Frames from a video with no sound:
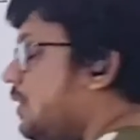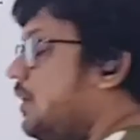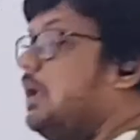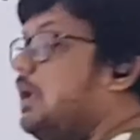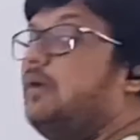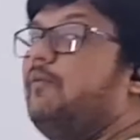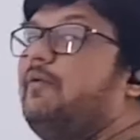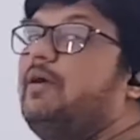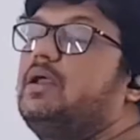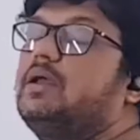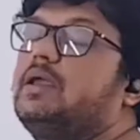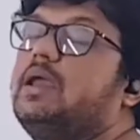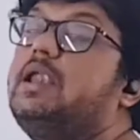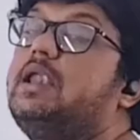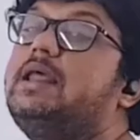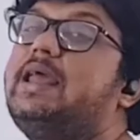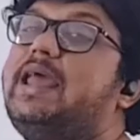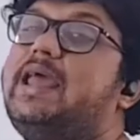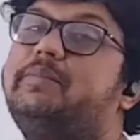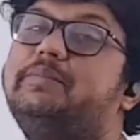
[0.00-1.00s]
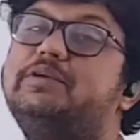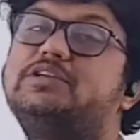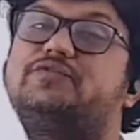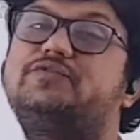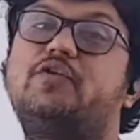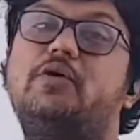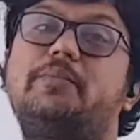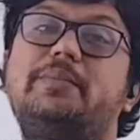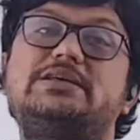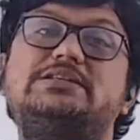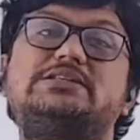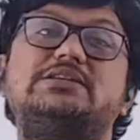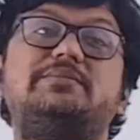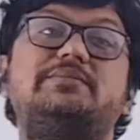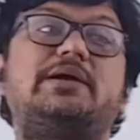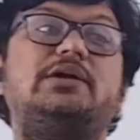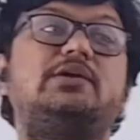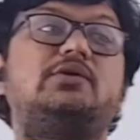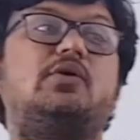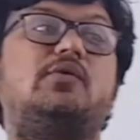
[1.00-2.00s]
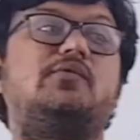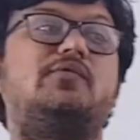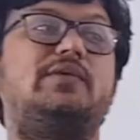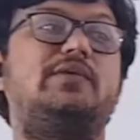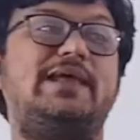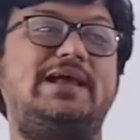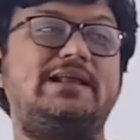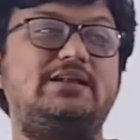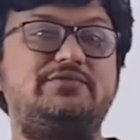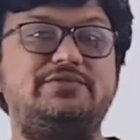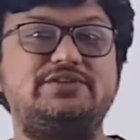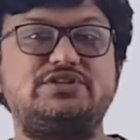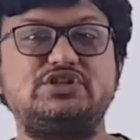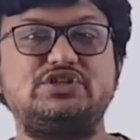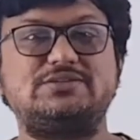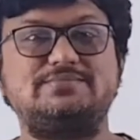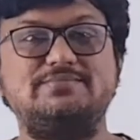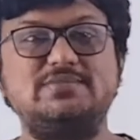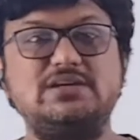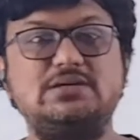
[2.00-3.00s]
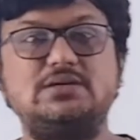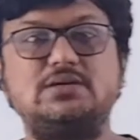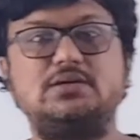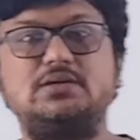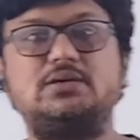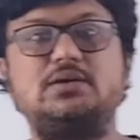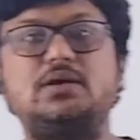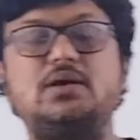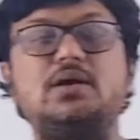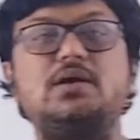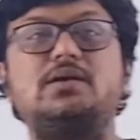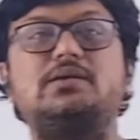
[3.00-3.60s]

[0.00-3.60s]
Well, again, M is for measurement of length, which is meter,